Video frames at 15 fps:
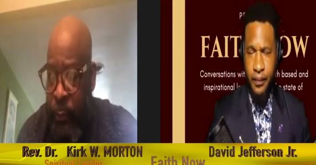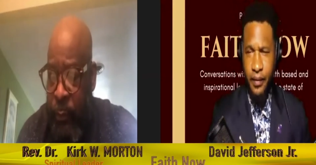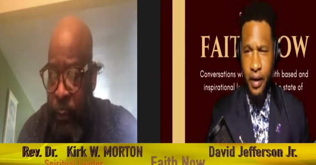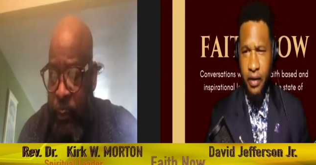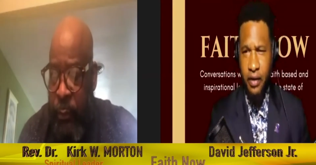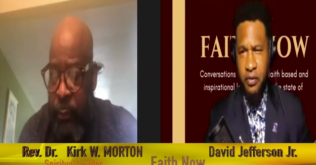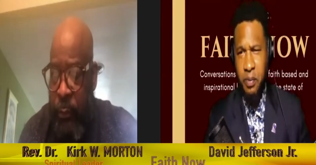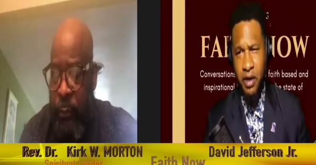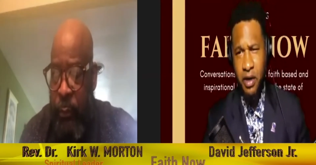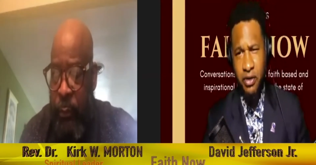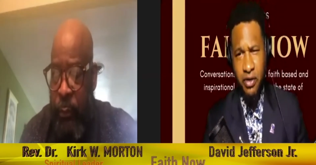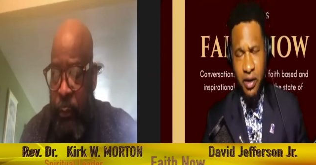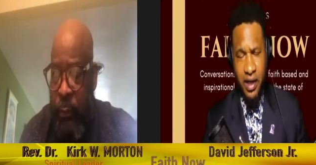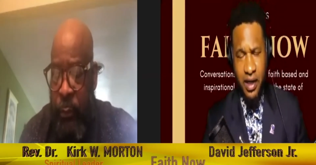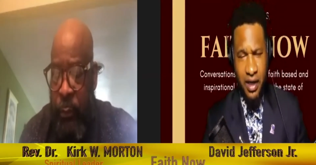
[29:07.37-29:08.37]
Speaker 1: a
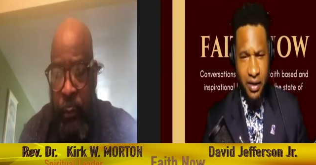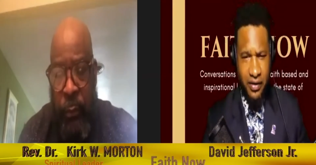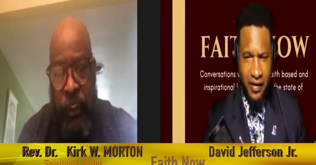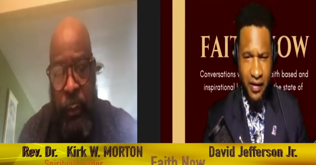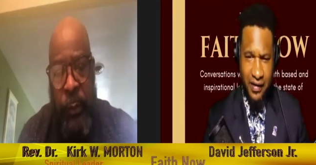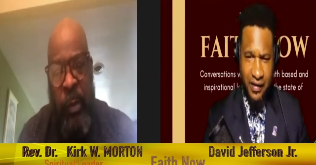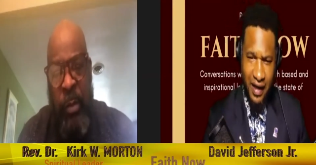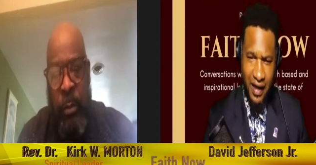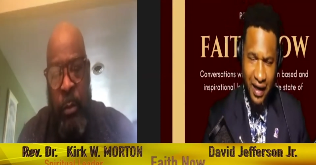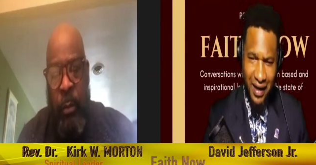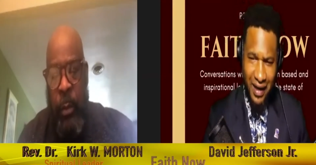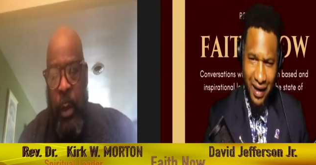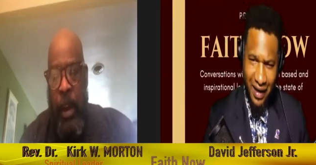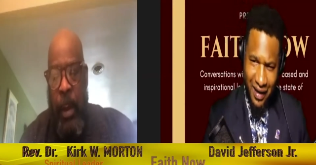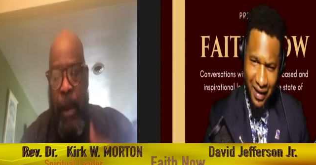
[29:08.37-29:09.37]
spiritual leader to
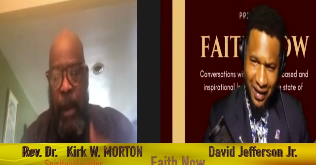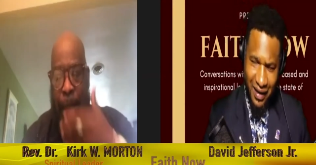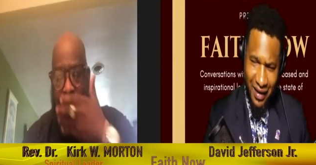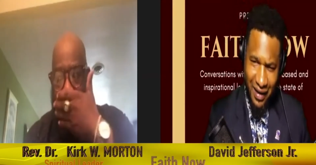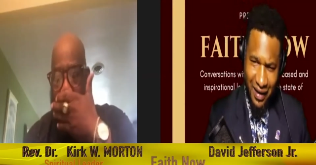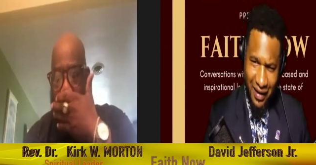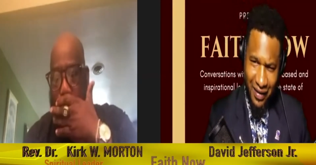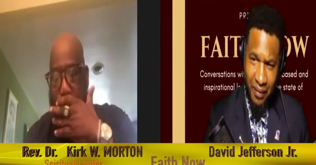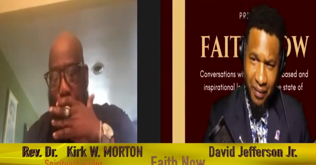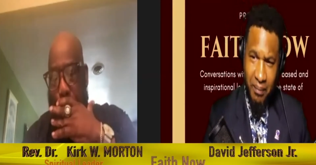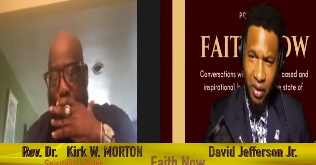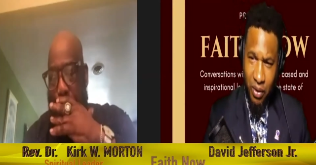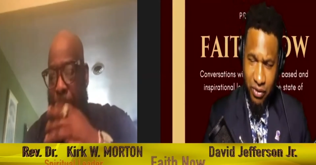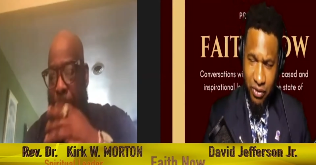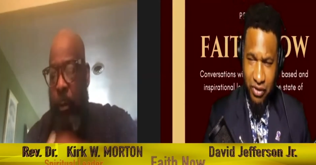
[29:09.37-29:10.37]
say the
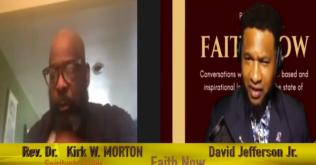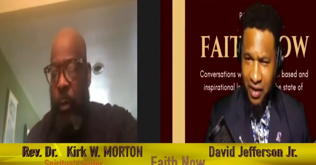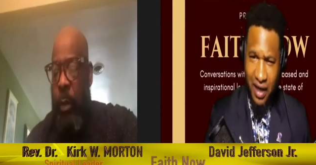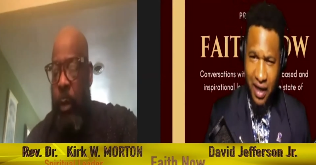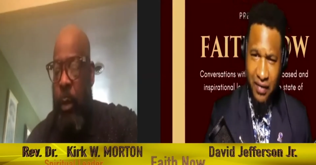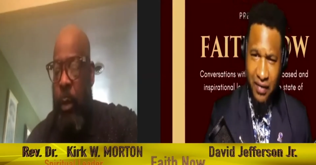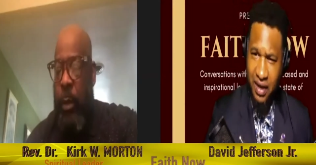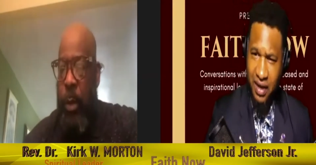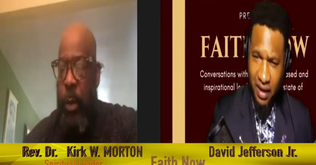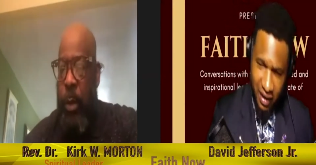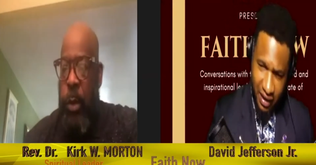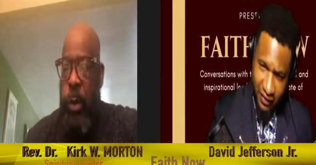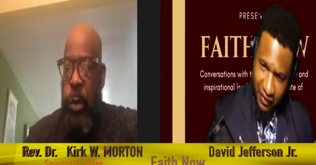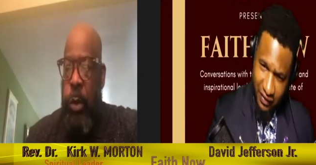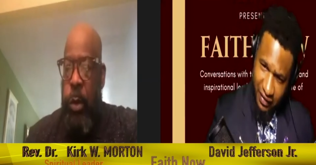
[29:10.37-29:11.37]
most, not even the
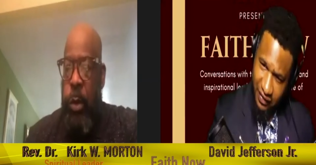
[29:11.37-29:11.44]
least.